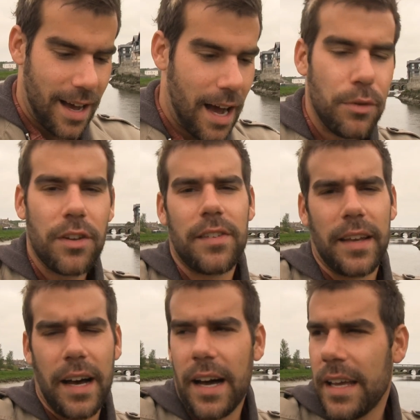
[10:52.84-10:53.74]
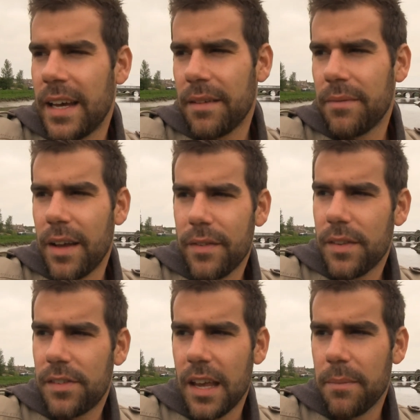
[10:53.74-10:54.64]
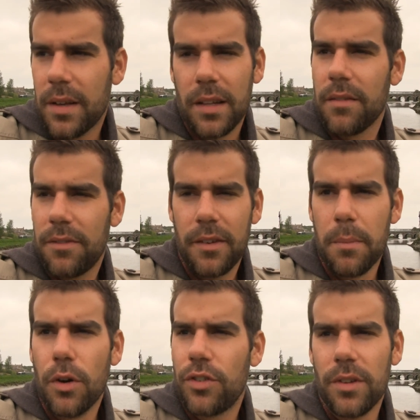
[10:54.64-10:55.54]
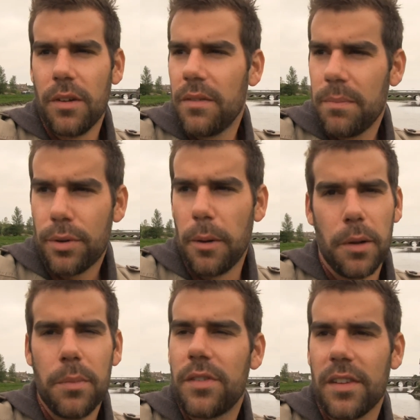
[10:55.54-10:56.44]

I'm just a guy. I have the same kind of emotional problems,